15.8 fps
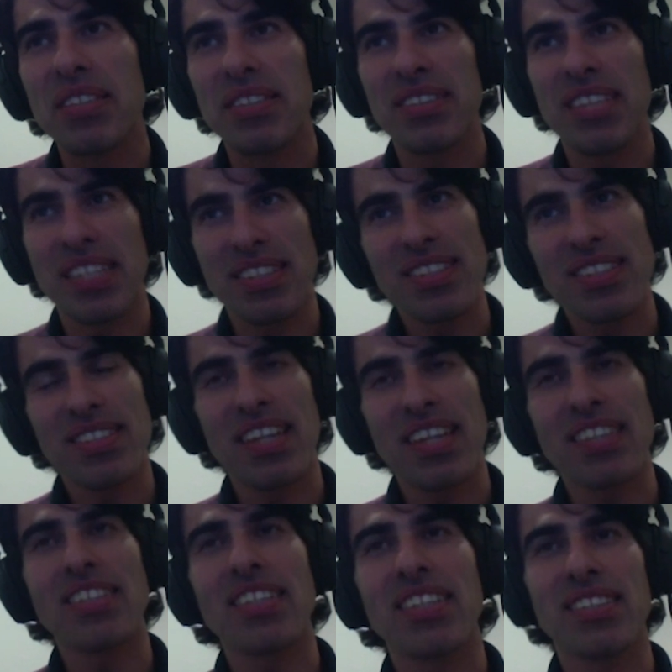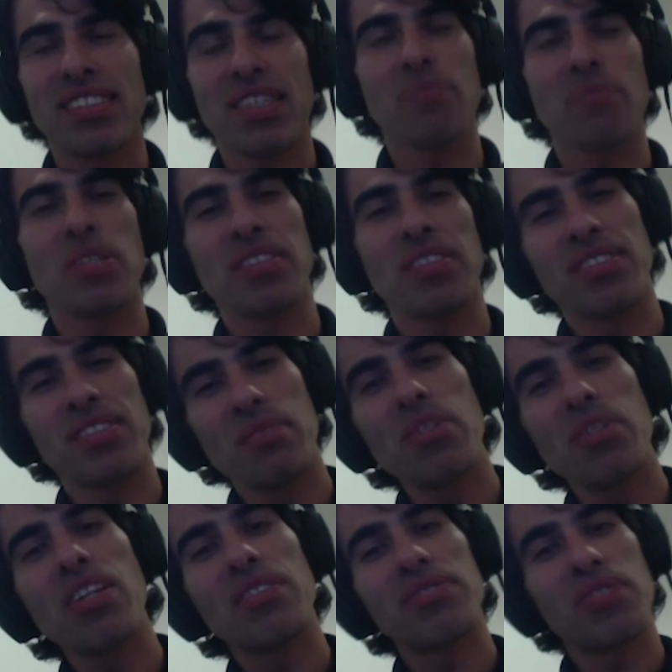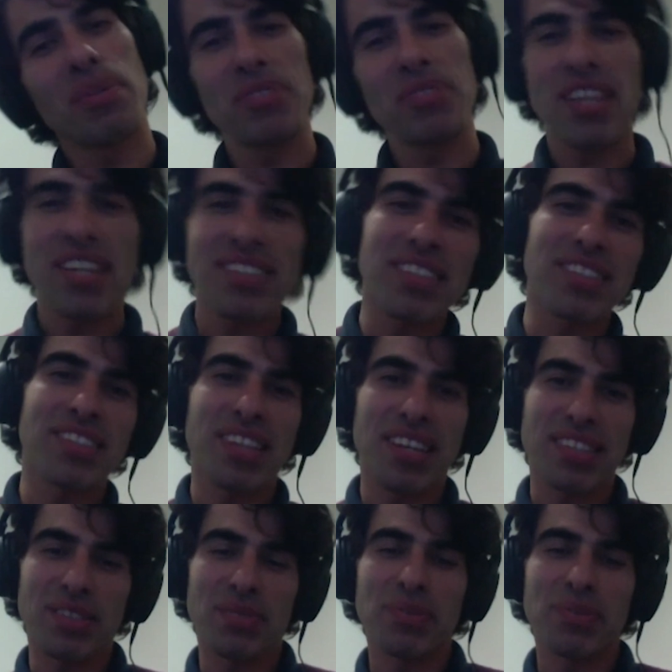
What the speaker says: That's, I think, something similar from the other side.